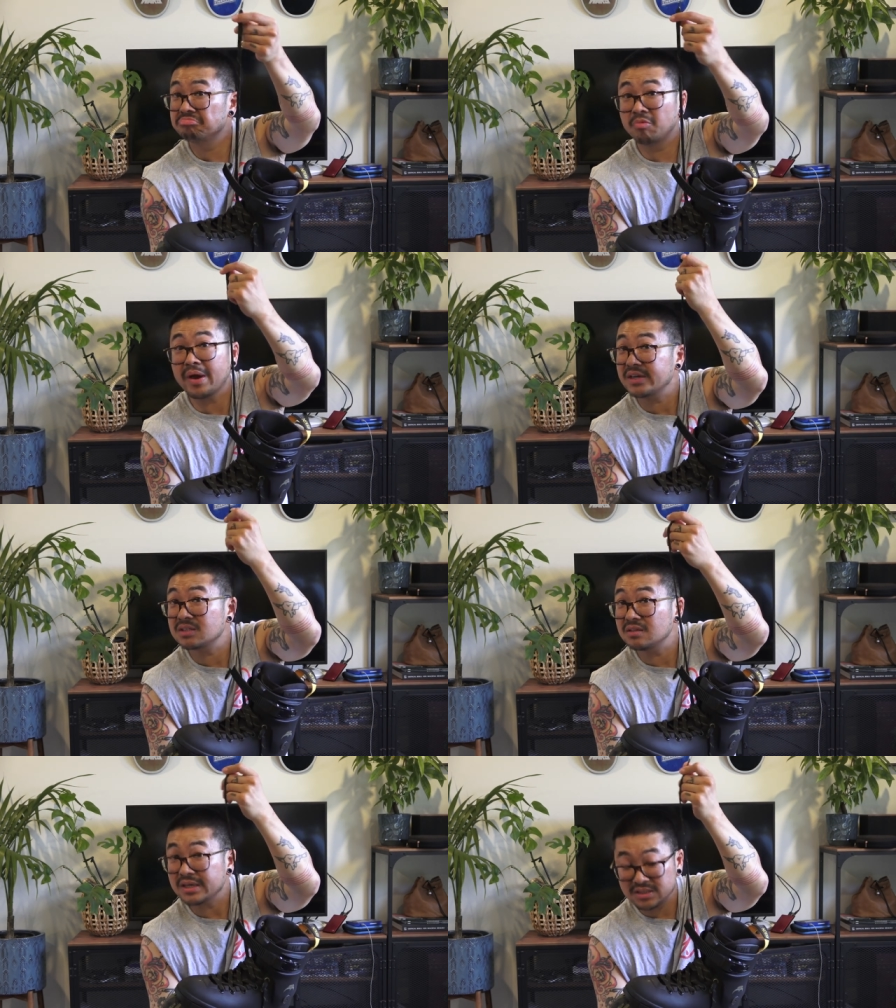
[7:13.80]

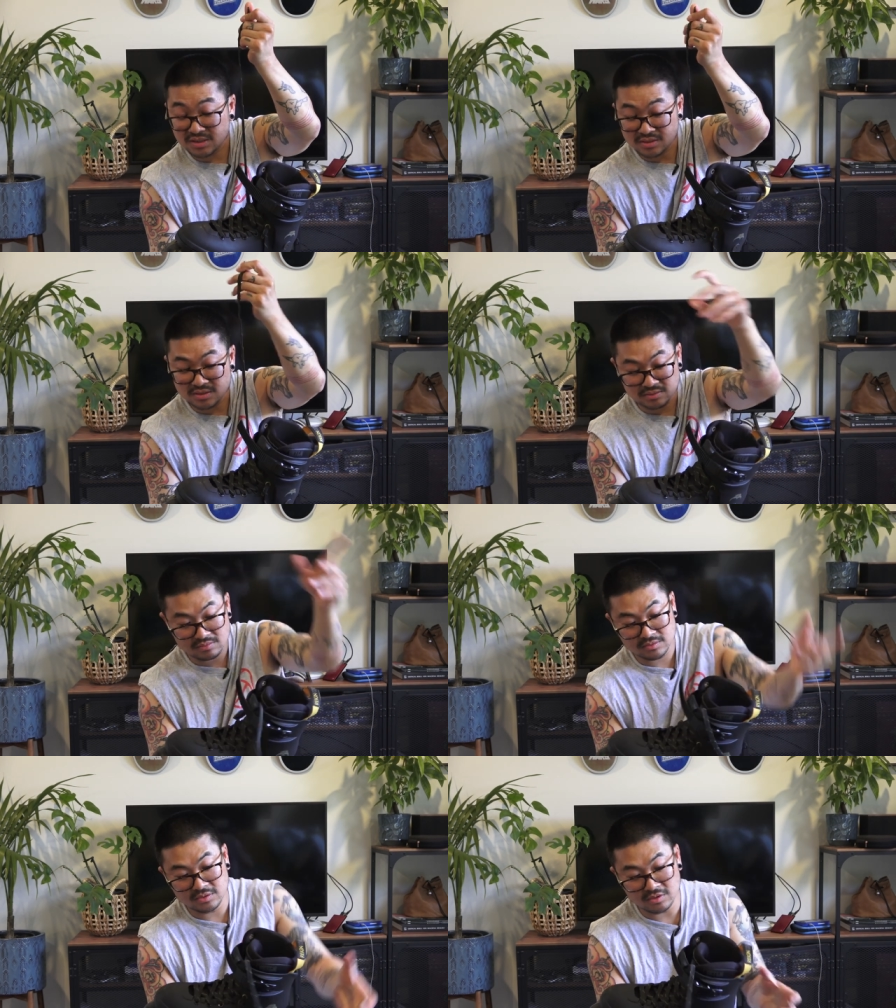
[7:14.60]
Waxed laces,
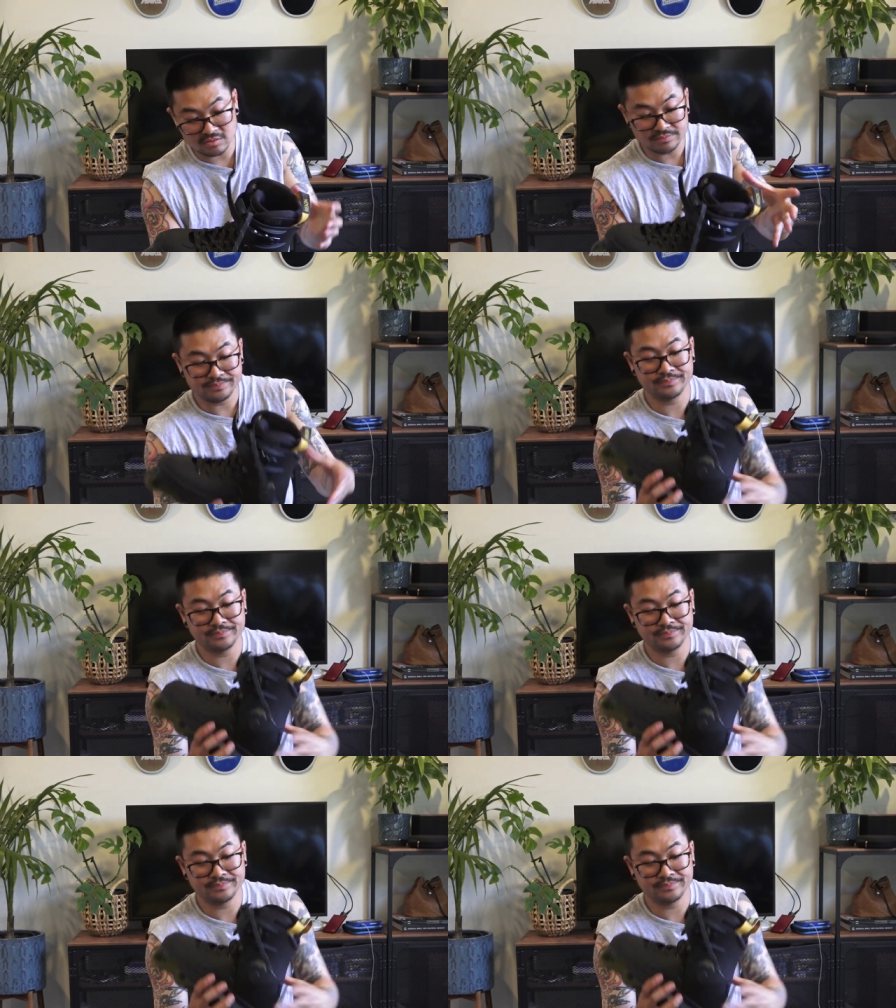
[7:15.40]
you know?